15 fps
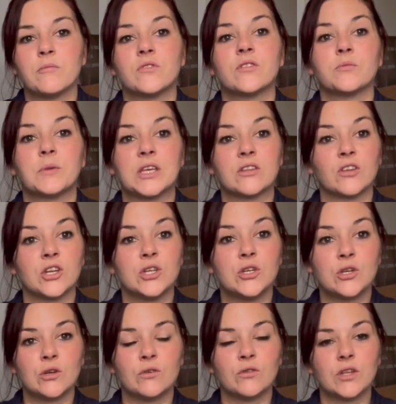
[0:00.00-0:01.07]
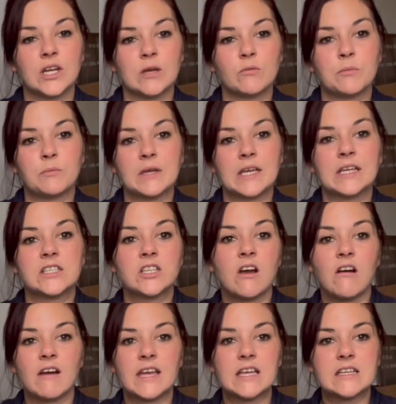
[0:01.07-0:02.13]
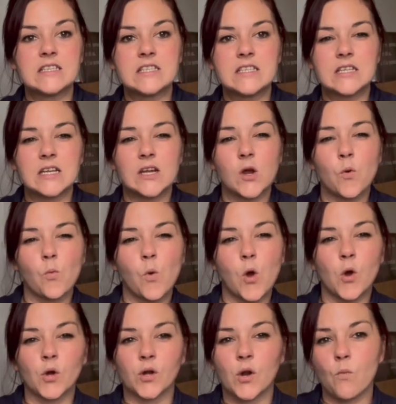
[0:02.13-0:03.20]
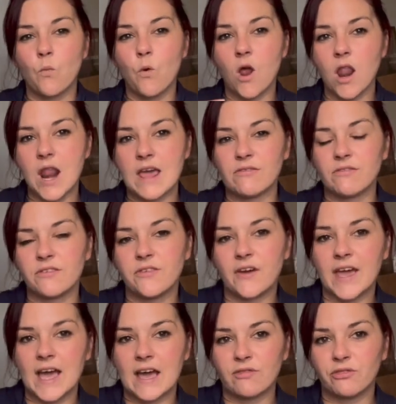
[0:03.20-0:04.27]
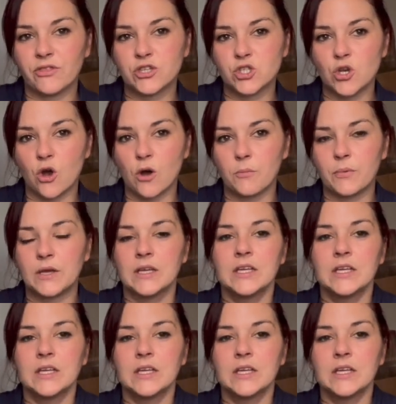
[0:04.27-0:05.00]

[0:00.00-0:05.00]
because I knew that it would be tight on what length I had the top.